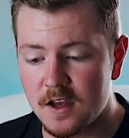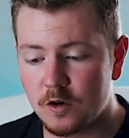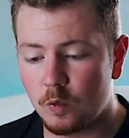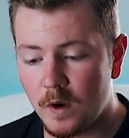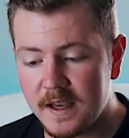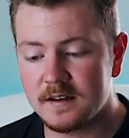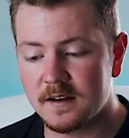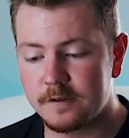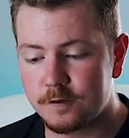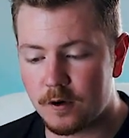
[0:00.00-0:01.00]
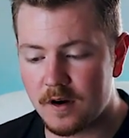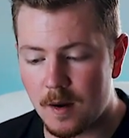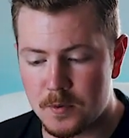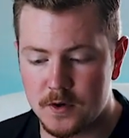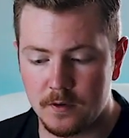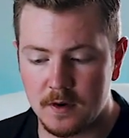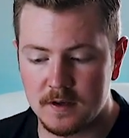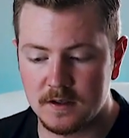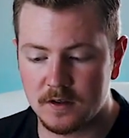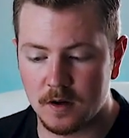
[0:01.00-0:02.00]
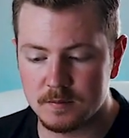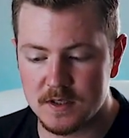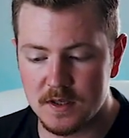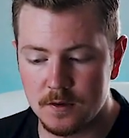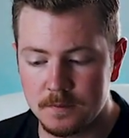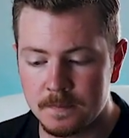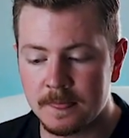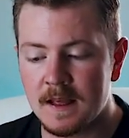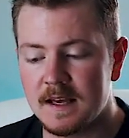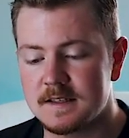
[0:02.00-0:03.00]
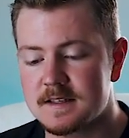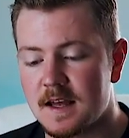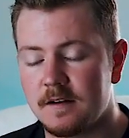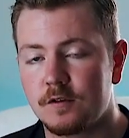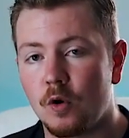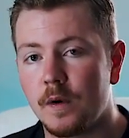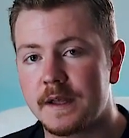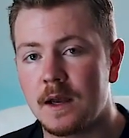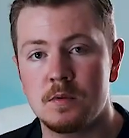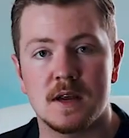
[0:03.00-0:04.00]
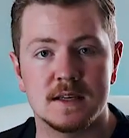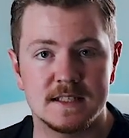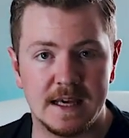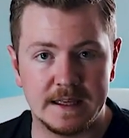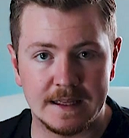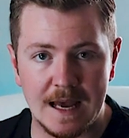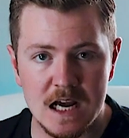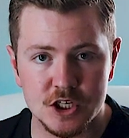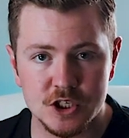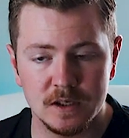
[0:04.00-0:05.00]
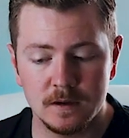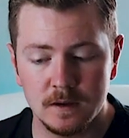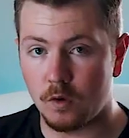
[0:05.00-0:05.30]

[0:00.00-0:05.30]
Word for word: waiting for an opportunity to come to you instead of going out and taking action.